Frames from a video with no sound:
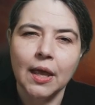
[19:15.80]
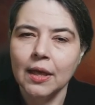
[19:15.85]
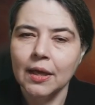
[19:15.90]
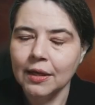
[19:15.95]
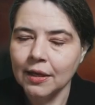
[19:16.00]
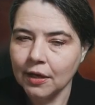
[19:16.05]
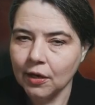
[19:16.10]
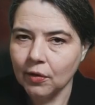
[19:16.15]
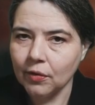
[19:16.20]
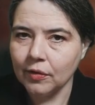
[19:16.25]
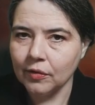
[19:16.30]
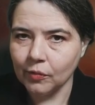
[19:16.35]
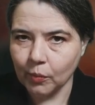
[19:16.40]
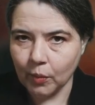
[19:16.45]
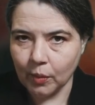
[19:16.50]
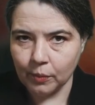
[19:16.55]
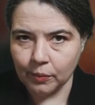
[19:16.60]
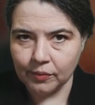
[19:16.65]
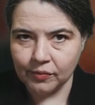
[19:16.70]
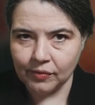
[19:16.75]
Here is
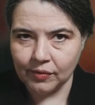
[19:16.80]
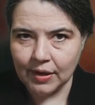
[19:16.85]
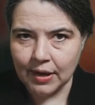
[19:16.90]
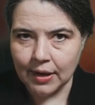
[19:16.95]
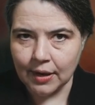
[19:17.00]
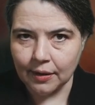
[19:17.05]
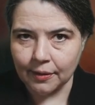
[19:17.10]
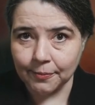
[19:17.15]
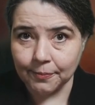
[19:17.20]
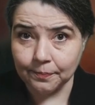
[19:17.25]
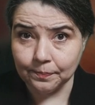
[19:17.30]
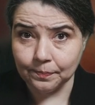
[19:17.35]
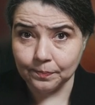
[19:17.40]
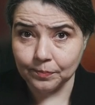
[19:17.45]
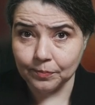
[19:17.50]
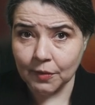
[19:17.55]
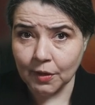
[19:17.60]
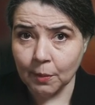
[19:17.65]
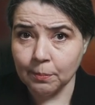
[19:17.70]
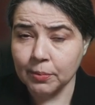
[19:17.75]
what we're seeing.
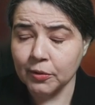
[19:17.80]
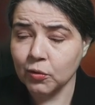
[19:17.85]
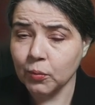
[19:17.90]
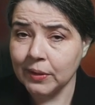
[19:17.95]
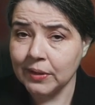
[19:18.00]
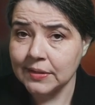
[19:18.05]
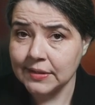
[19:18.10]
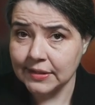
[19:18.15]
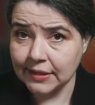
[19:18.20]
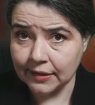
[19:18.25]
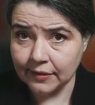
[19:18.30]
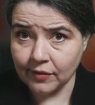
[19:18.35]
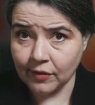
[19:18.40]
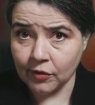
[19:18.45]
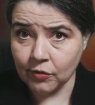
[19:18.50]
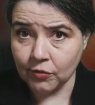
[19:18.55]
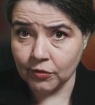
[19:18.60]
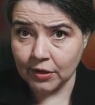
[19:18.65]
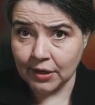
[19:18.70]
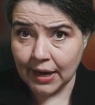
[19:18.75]
Between
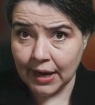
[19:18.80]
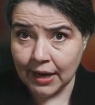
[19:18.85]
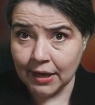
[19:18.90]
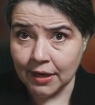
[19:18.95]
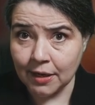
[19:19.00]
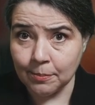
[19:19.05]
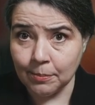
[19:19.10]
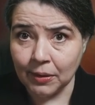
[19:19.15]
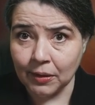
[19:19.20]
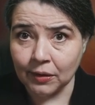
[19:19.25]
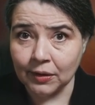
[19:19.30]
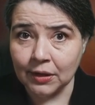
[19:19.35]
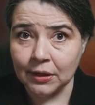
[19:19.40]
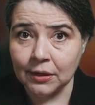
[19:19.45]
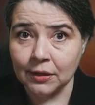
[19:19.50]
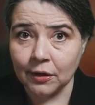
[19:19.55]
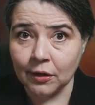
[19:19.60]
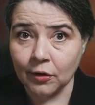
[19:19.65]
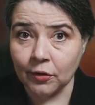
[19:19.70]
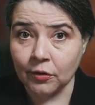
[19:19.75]
680 million
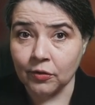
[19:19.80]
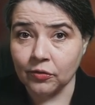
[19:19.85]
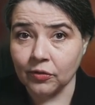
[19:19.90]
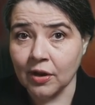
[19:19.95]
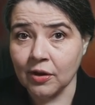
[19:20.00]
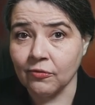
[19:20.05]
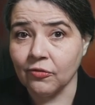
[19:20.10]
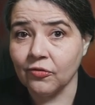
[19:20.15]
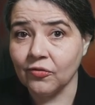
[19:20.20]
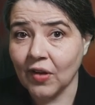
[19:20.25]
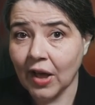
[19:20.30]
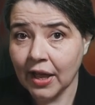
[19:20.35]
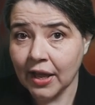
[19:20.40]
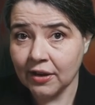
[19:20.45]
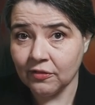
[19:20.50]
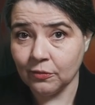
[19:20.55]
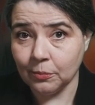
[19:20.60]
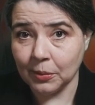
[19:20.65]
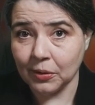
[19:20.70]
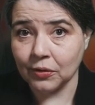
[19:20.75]
years and
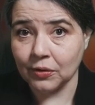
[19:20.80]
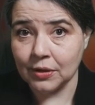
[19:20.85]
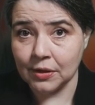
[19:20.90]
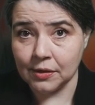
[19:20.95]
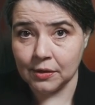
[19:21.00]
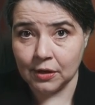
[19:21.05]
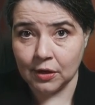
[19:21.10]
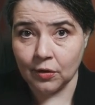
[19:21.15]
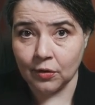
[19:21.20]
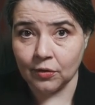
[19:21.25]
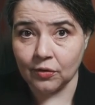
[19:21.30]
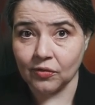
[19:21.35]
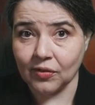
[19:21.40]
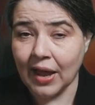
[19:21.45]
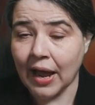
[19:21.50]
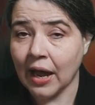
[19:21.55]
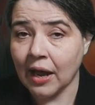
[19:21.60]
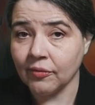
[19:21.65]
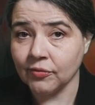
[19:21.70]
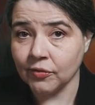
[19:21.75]
5 billion years
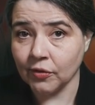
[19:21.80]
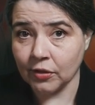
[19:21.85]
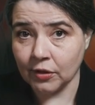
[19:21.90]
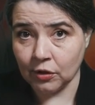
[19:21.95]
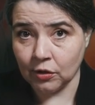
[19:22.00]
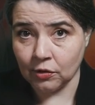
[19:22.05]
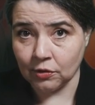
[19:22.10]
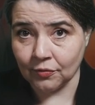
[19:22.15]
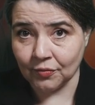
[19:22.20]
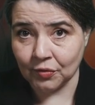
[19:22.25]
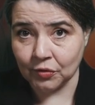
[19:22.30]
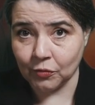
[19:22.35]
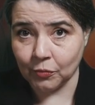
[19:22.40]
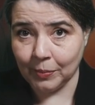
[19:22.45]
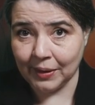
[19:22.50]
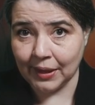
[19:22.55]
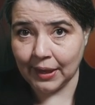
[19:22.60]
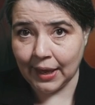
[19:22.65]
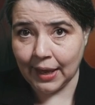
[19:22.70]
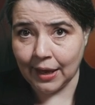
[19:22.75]
after the universe
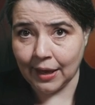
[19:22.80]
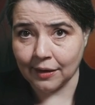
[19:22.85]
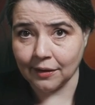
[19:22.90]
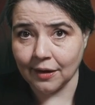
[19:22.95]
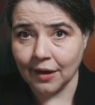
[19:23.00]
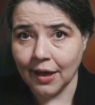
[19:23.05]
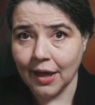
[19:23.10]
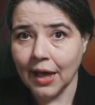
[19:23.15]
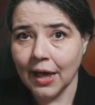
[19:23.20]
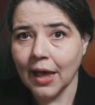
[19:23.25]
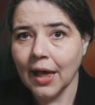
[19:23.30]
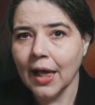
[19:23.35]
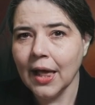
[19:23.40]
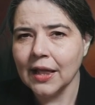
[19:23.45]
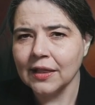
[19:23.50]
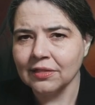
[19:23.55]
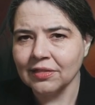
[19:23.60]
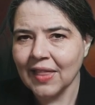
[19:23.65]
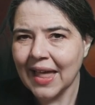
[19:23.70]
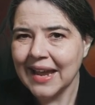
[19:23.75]
began,
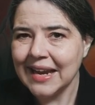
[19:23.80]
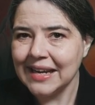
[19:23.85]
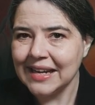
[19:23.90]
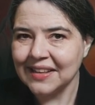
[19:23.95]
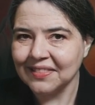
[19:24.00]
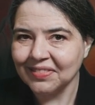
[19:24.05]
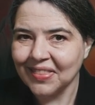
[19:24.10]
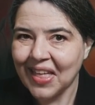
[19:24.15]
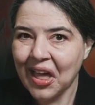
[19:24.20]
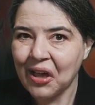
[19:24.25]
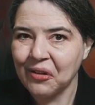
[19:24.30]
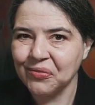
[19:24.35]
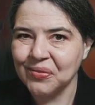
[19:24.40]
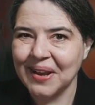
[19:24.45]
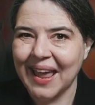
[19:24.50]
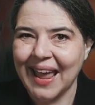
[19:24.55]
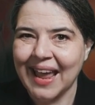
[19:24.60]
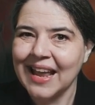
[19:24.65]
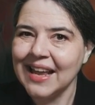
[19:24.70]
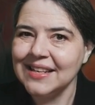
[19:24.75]
light left
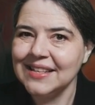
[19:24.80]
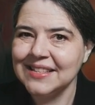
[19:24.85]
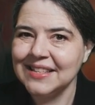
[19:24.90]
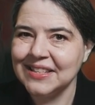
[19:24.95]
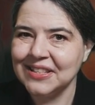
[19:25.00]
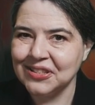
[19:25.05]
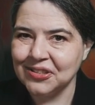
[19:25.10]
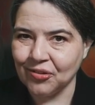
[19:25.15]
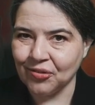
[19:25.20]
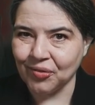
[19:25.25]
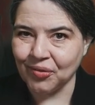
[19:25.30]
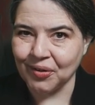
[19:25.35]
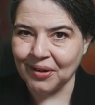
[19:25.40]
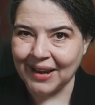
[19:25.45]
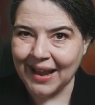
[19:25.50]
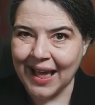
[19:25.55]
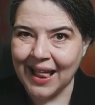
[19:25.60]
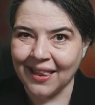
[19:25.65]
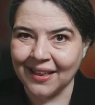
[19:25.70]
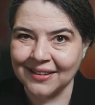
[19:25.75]
18 different
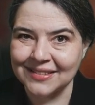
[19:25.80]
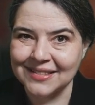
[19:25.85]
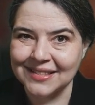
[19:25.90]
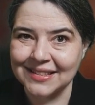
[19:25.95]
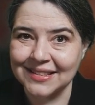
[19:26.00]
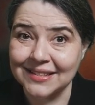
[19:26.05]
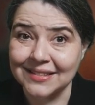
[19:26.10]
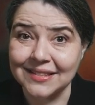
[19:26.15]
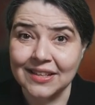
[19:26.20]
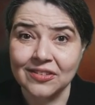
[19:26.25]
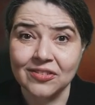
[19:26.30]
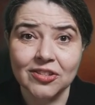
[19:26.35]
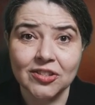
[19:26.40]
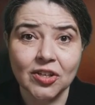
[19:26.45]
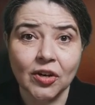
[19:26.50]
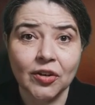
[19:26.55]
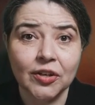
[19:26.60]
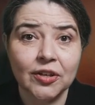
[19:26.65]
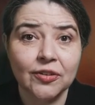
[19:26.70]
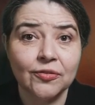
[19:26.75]
galaxies and
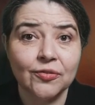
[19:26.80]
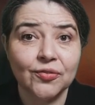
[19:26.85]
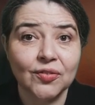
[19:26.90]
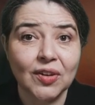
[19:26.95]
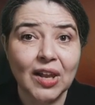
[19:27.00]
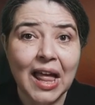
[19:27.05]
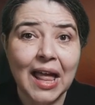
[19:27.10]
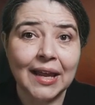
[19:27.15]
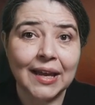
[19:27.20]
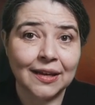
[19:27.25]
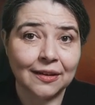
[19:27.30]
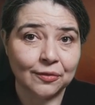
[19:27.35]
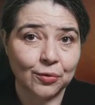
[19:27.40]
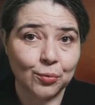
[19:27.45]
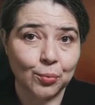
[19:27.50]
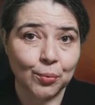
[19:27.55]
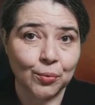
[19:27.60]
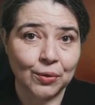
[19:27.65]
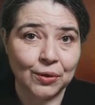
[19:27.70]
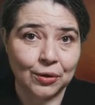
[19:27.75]
started flying
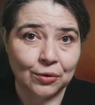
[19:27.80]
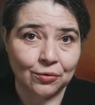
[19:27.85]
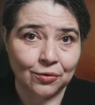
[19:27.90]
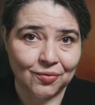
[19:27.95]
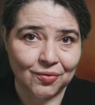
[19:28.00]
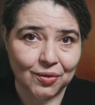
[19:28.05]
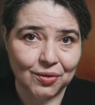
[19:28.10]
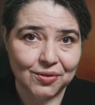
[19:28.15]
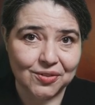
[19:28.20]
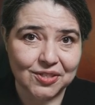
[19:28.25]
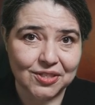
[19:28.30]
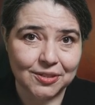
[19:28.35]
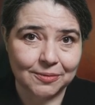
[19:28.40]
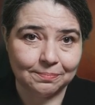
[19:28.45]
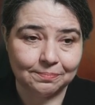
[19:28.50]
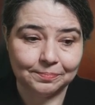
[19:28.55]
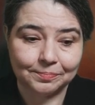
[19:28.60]
through the universe.